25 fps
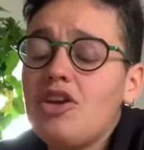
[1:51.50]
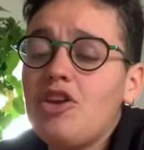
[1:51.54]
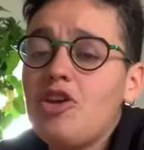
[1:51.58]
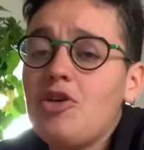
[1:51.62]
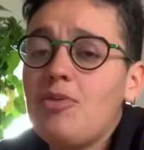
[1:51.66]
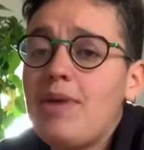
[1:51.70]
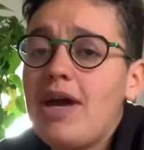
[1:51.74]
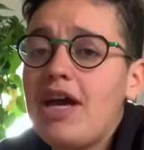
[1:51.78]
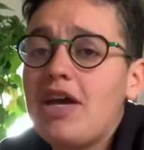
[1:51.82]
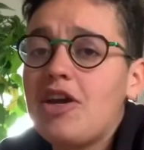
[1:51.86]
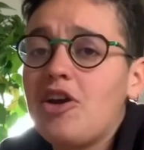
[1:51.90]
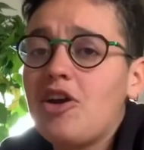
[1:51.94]
No
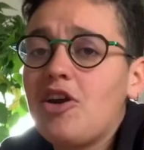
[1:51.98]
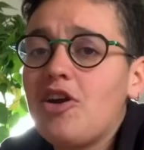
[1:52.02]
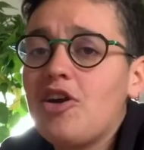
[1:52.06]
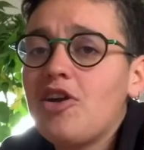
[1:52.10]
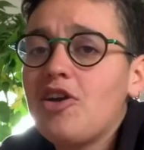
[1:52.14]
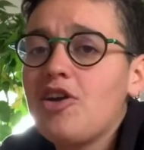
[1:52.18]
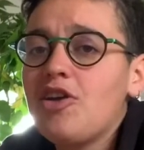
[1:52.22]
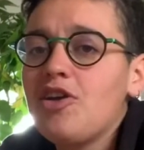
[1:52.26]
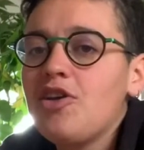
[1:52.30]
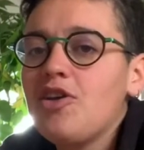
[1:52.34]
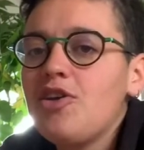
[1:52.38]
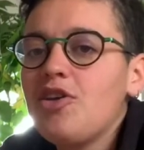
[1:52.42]
matter
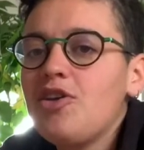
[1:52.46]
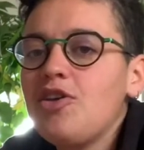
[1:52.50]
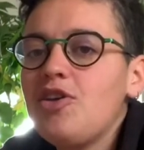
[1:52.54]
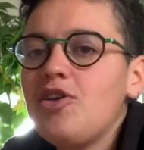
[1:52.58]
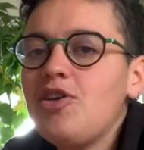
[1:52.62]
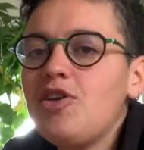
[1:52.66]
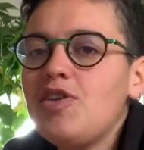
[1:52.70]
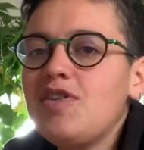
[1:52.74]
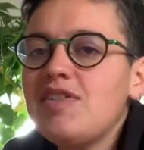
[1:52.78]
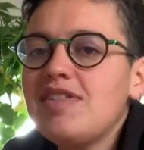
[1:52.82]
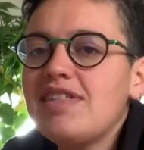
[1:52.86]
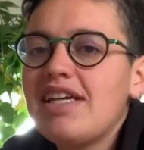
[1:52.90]
who
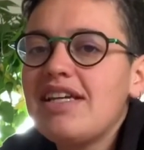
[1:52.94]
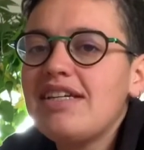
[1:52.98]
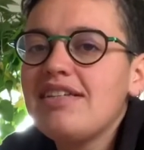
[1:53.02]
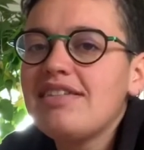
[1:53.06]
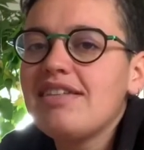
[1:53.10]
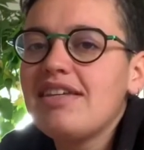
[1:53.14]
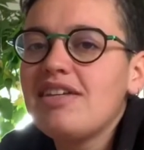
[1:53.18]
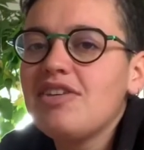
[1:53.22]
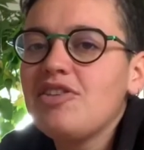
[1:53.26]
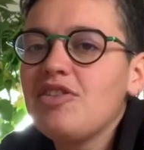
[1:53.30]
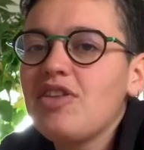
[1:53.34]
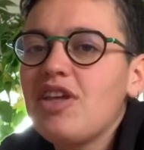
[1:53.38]
you decide to
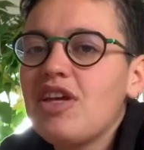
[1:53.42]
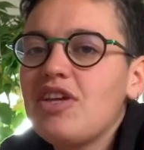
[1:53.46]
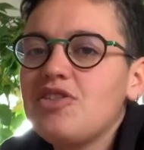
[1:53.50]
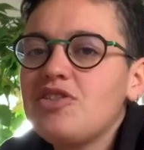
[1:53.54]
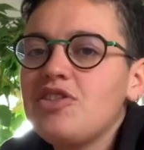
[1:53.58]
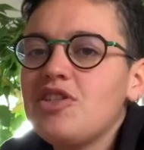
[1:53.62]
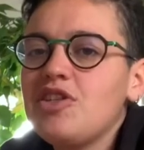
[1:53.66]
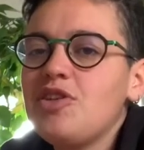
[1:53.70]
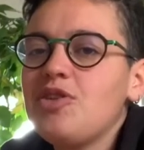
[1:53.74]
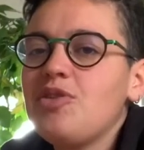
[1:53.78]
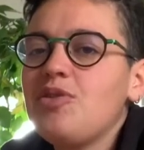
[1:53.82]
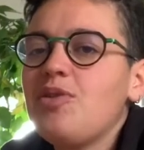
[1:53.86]
send your letter
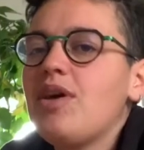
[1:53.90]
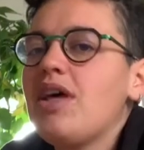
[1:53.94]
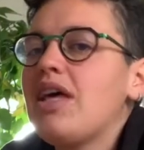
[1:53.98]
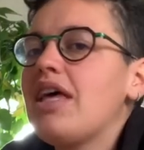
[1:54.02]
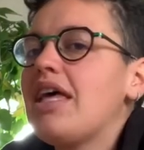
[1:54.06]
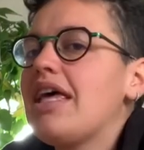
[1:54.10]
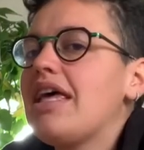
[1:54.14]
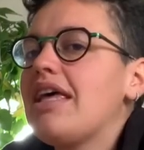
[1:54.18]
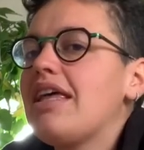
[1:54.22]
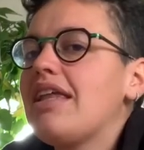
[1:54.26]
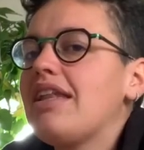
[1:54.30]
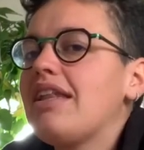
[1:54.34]
to,
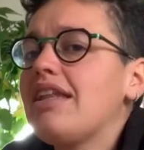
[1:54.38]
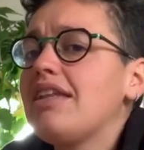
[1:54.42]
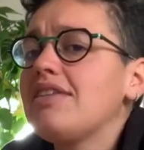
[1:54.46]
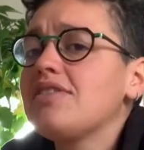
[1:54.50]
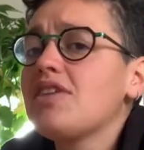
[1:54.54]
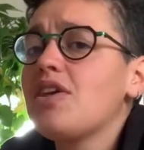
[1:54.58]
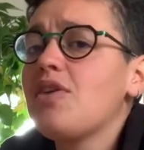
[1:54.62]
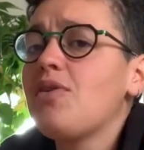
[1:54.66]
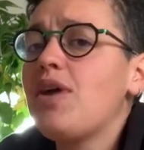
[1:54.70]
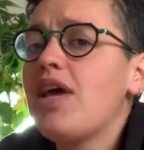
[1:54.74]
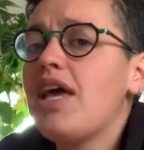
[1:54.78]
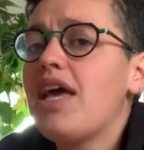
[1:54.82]
let's
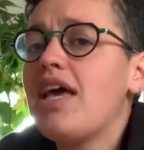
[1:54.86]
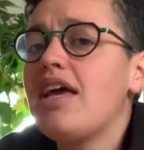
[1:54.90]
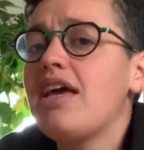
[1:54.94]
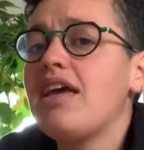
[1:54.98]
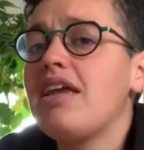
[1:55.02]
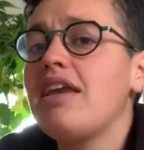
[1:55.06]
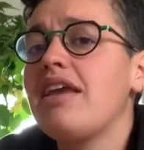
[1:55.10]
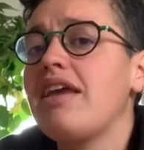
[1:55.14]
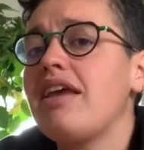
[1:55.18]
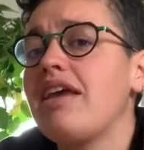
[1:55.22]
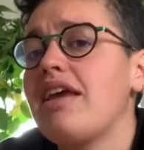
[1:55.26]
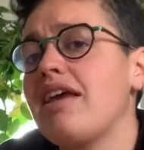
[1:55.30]
go
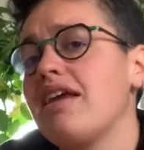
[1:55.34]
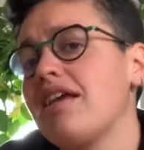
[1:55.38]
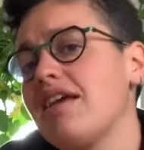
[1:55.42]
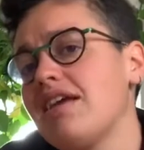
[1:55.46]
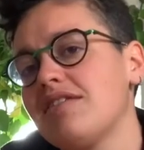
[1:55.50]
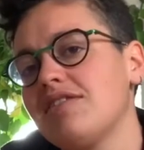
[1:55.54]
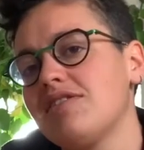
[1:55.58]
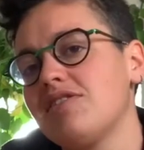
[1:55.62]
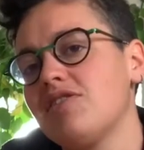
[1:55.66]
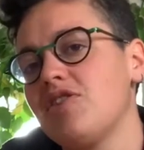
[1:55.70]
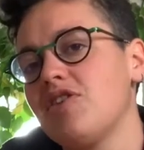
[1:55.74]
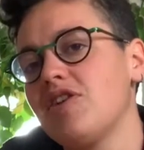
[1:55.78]
ahead and
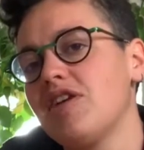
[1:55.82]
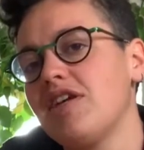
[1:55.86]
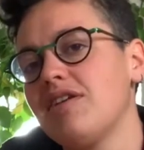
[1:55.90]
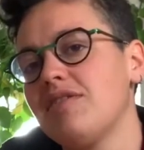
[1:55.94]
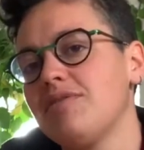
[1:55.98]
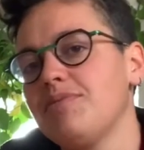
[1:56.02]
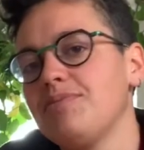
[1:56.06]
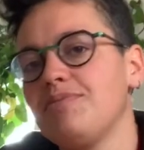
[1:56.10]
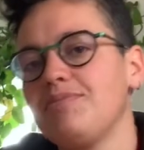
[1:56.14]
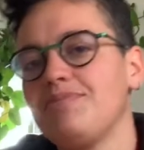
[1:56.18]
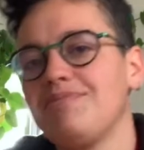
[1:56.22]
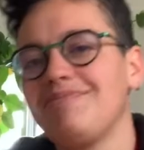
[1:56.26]
get started.
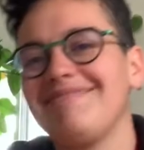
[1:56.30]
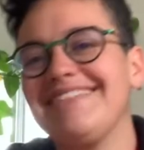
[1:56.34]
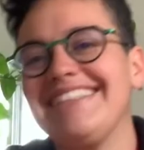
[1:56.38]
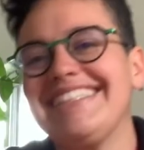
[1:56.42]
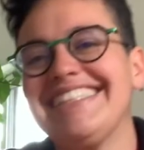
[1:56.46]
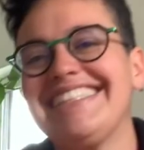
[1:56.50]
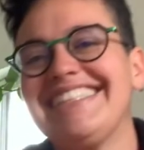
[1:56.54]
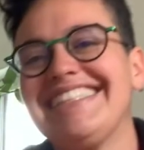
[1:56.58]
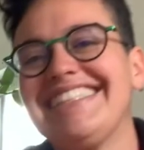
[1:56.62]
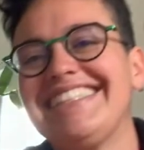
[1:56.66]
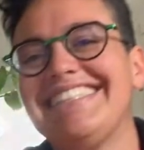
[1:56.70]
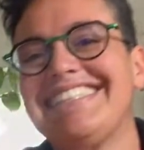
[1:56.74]

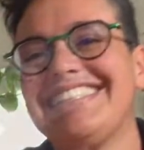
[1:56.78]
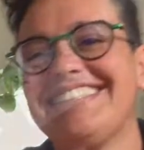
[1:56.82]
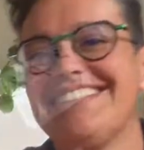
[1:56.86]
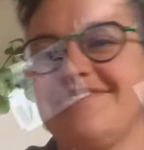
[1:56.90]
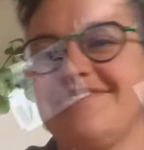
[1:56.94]
Here